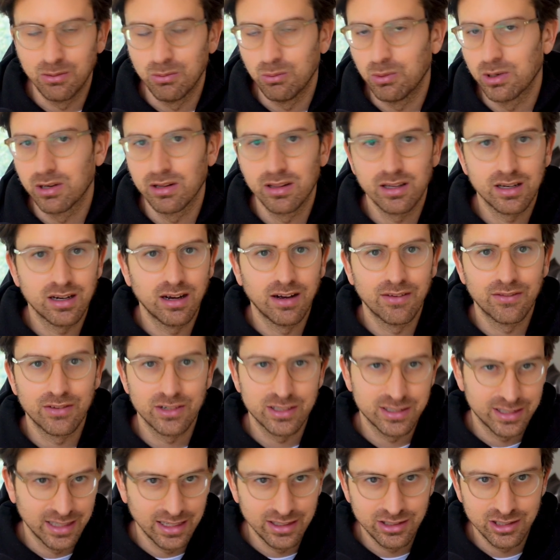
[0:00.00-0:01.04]
What are the
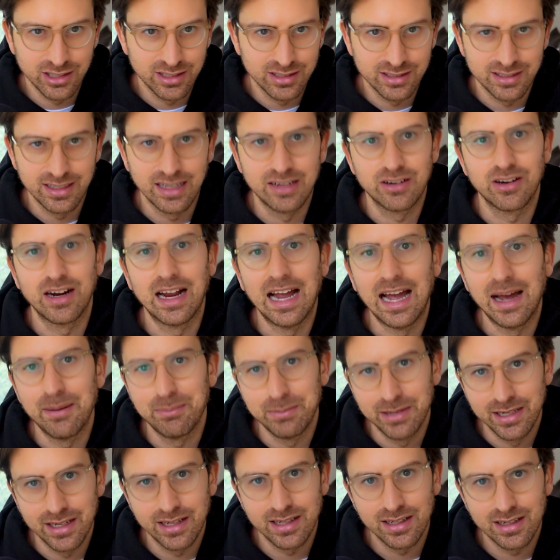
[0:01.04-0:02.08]
conversations that are
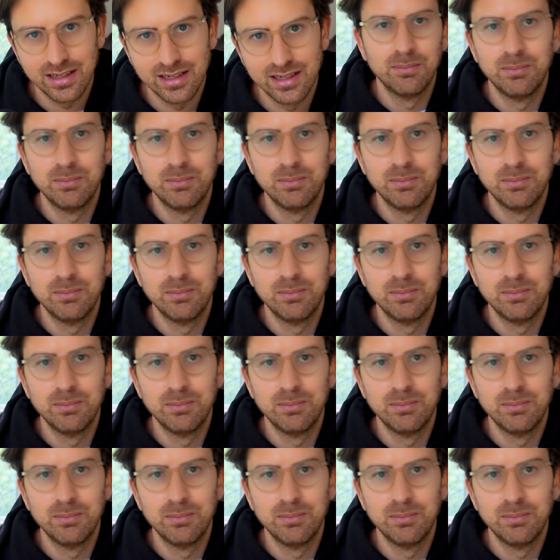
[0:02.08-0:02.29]
happening?